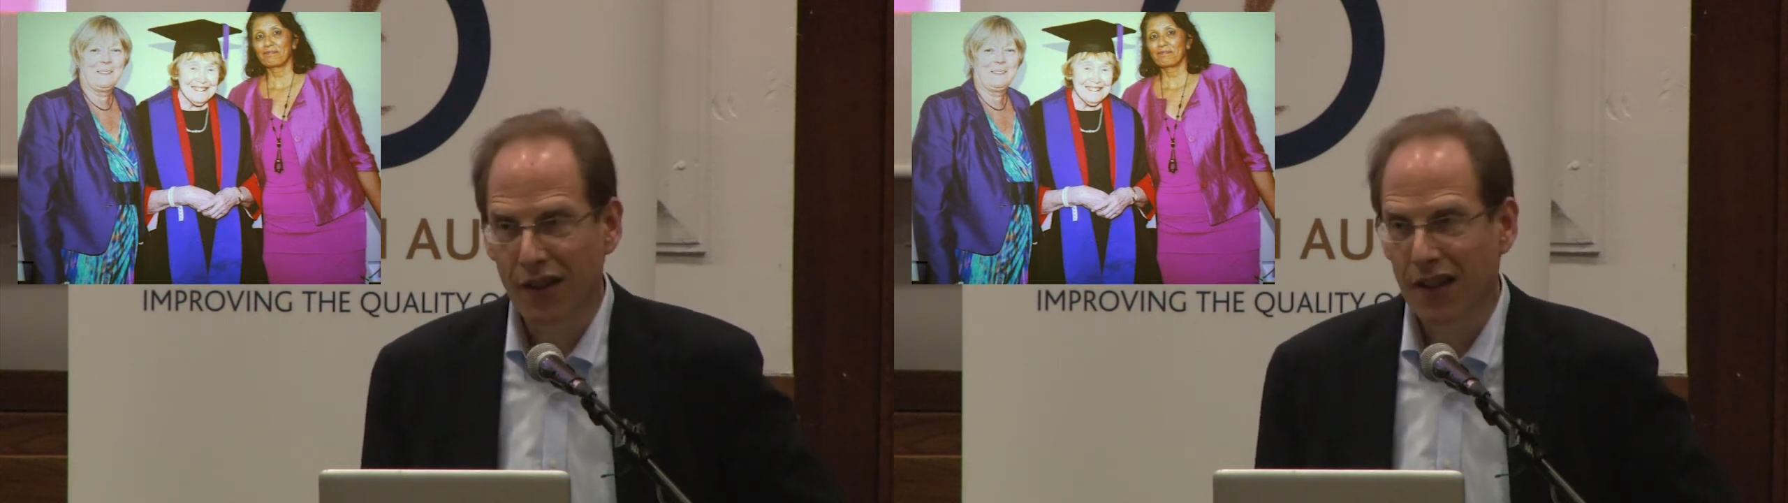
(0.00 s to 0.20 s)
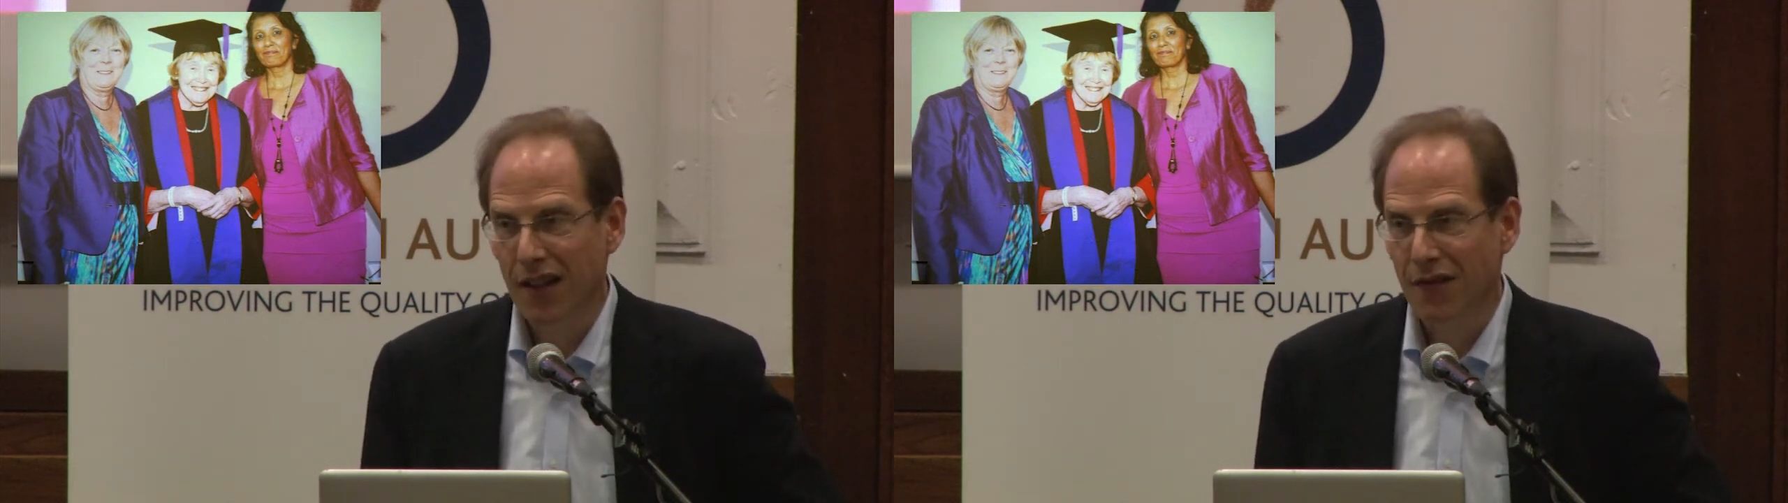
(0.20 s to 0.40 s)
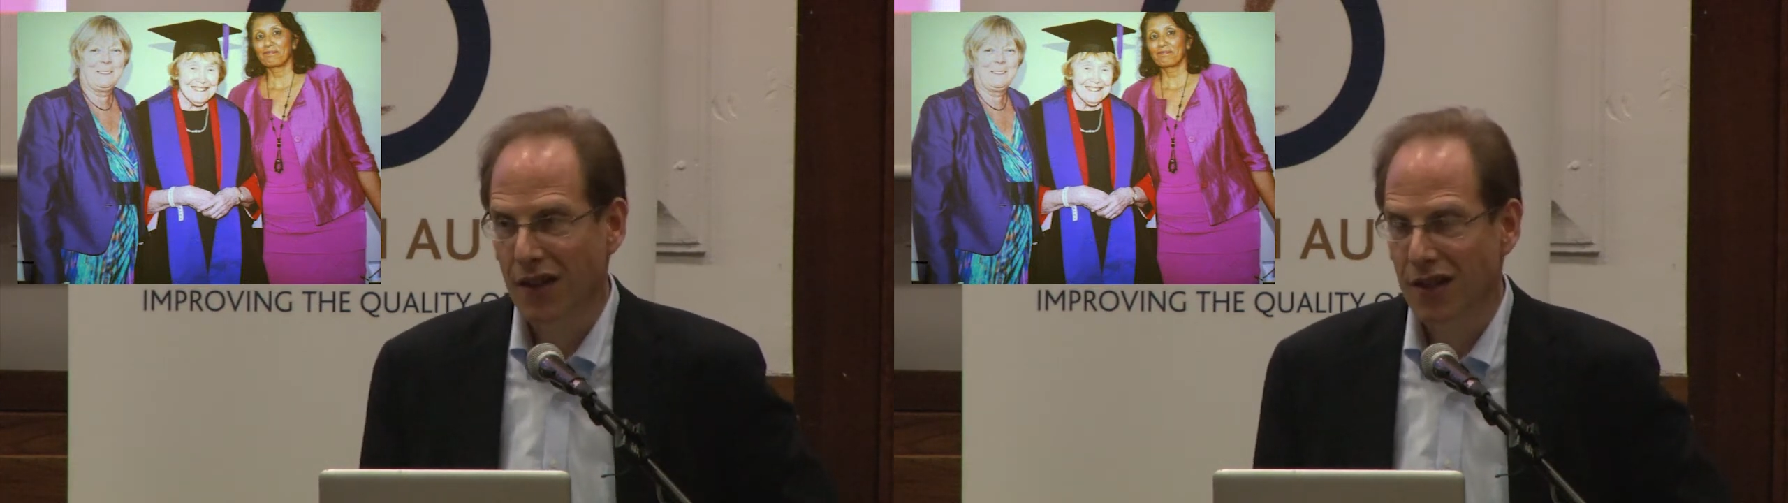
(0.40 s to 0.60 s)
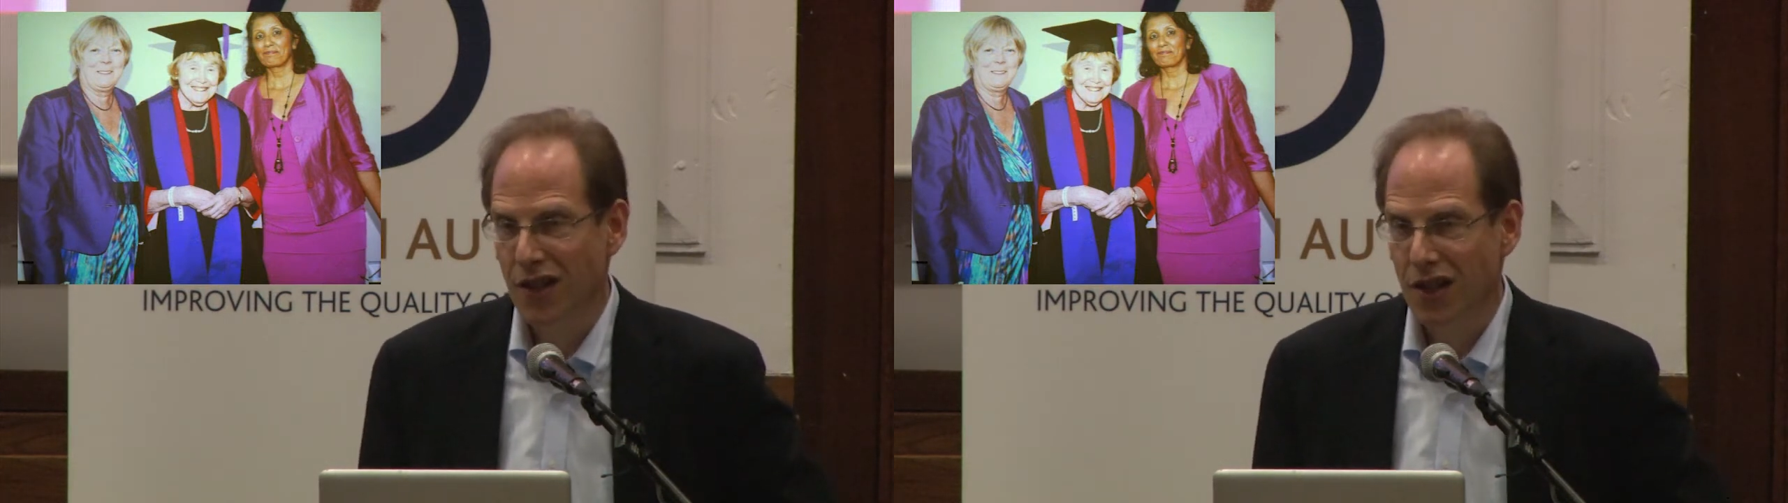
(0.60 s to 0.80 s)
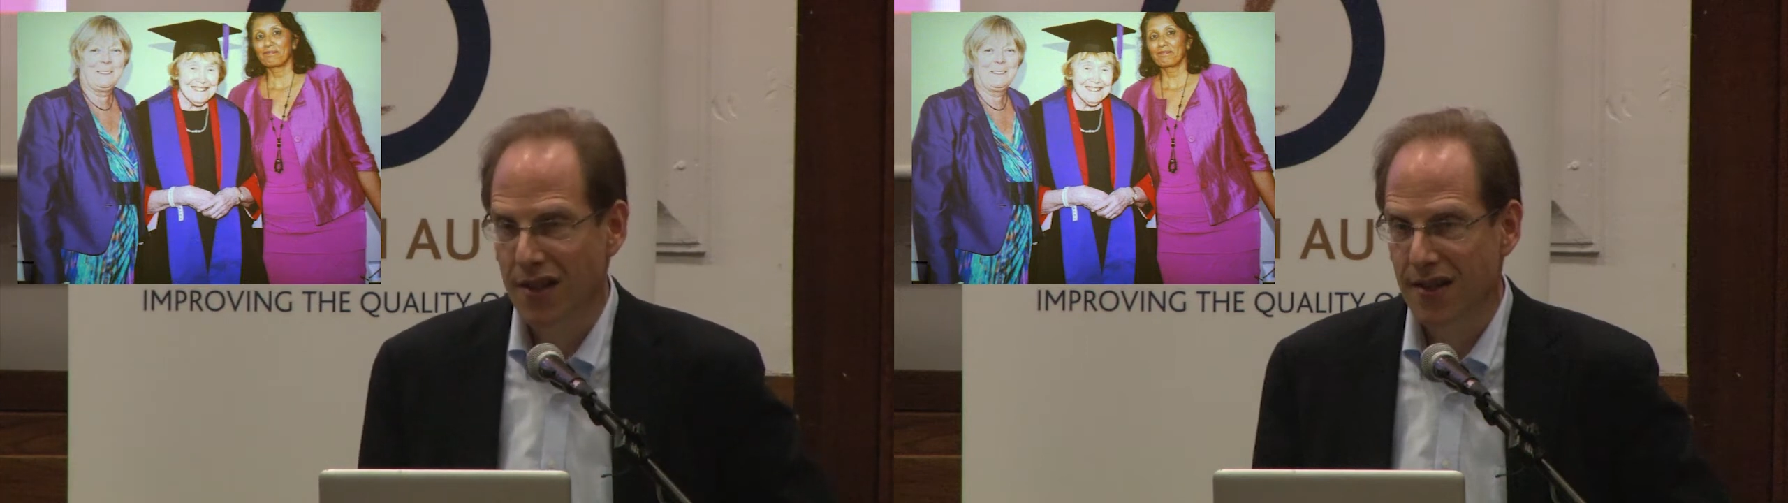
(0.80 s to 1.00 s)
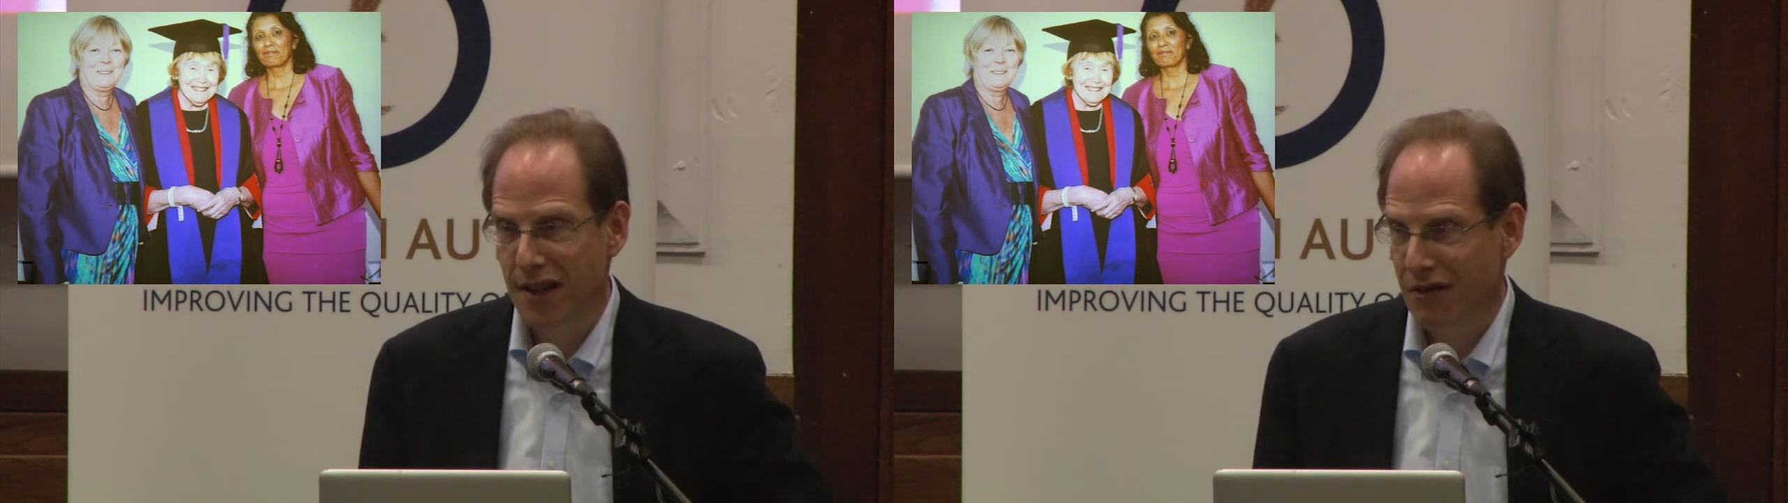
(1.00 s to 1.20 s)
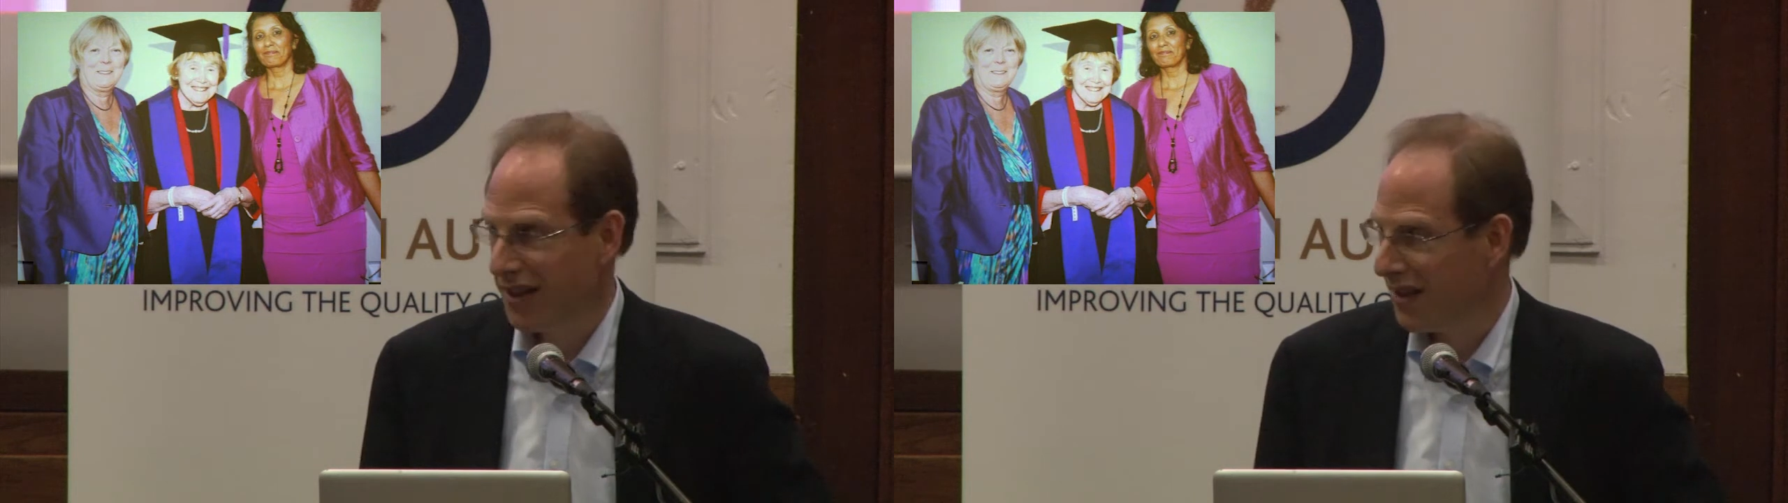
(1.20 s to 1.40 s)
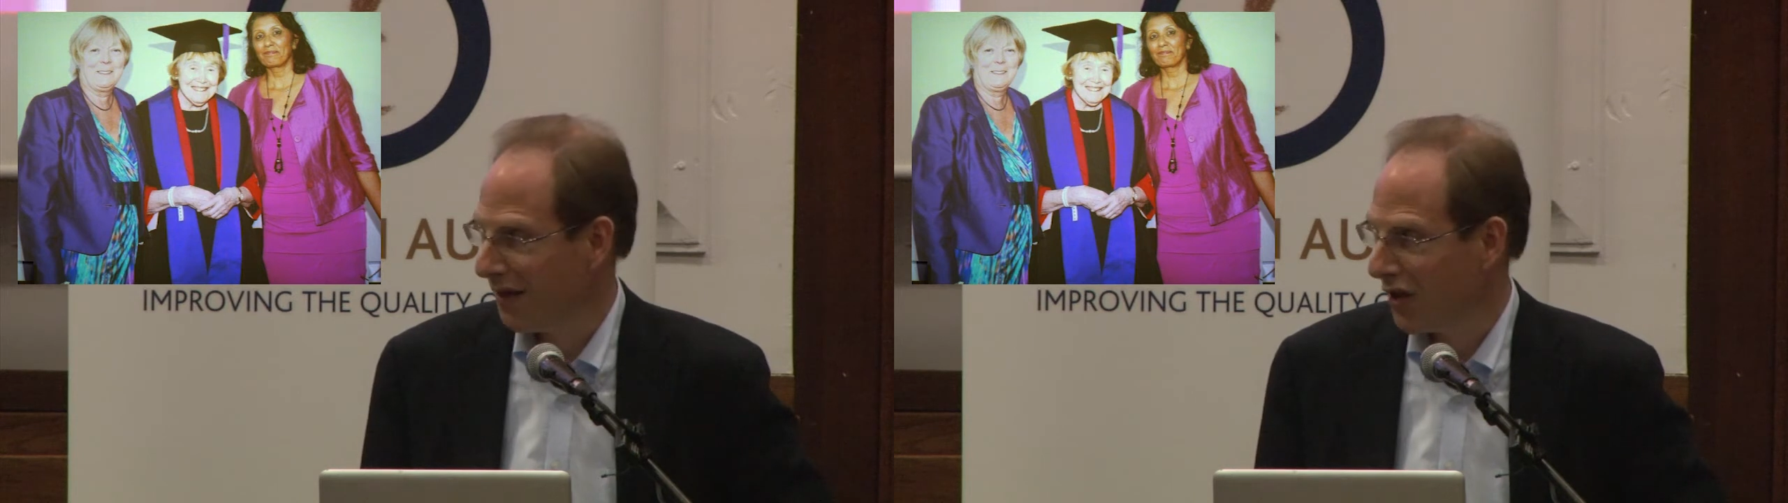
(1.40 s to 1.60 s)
given to this series of